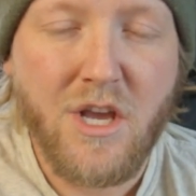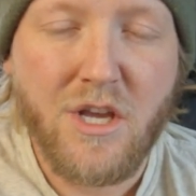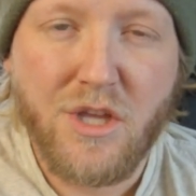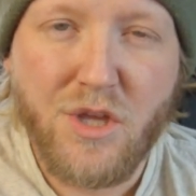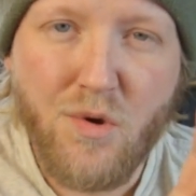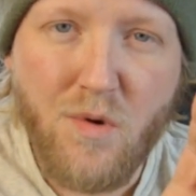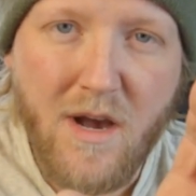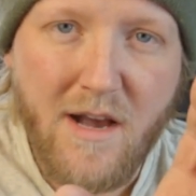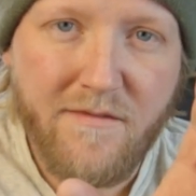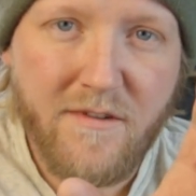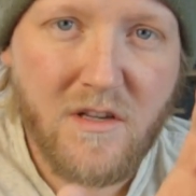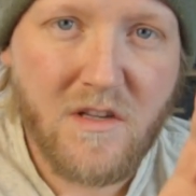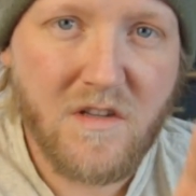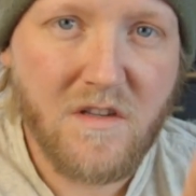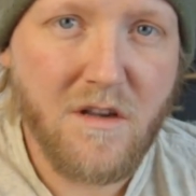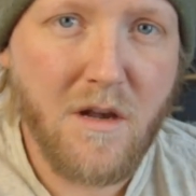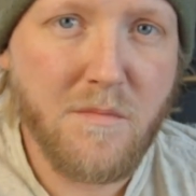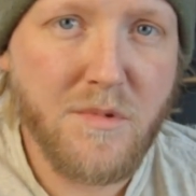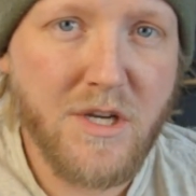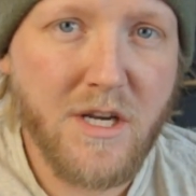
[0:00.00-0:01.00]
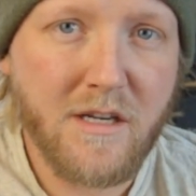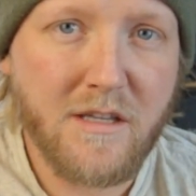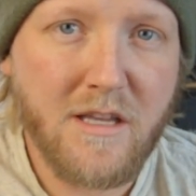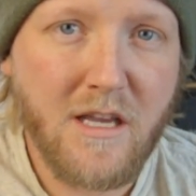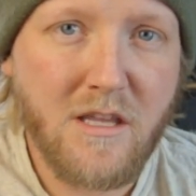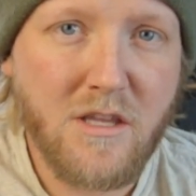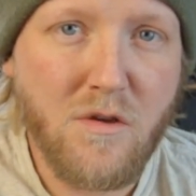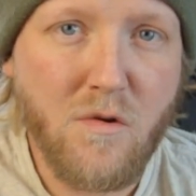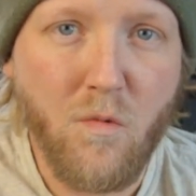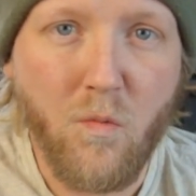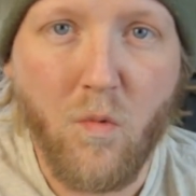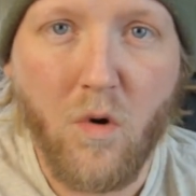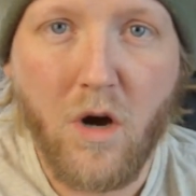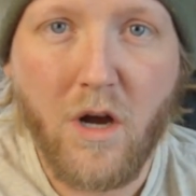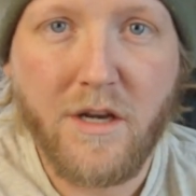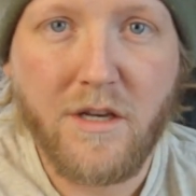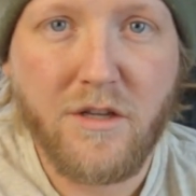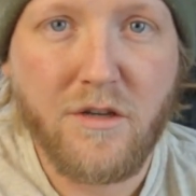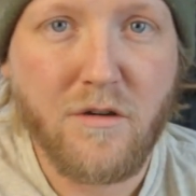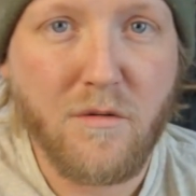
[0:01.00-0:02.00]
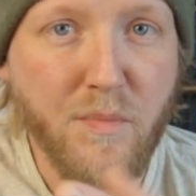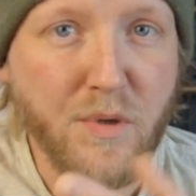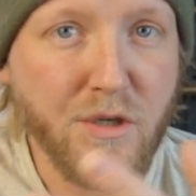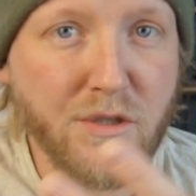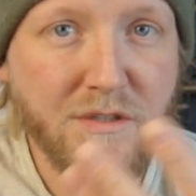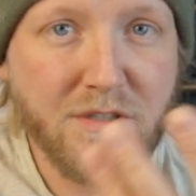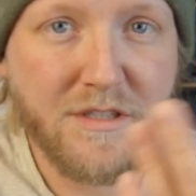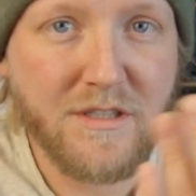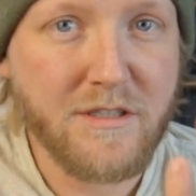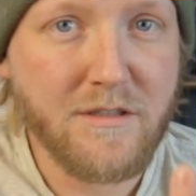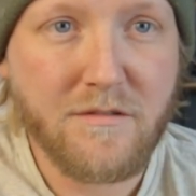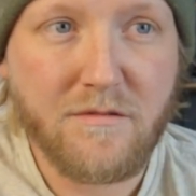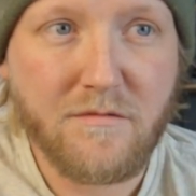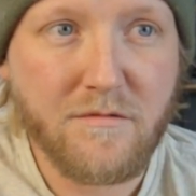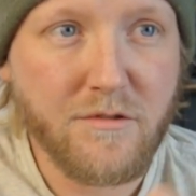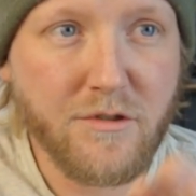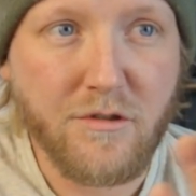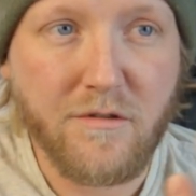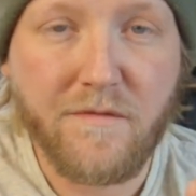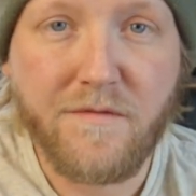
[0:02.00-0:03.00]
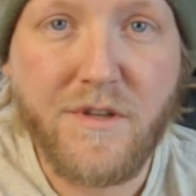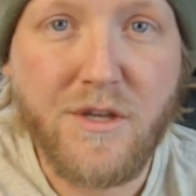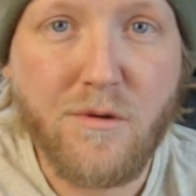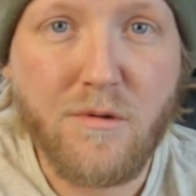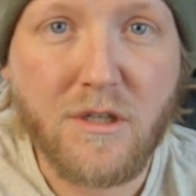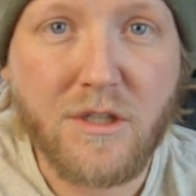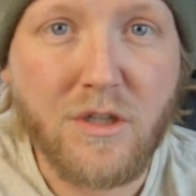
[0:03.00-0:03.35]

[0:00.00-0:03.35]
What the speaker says: You have a subject that you want your viewer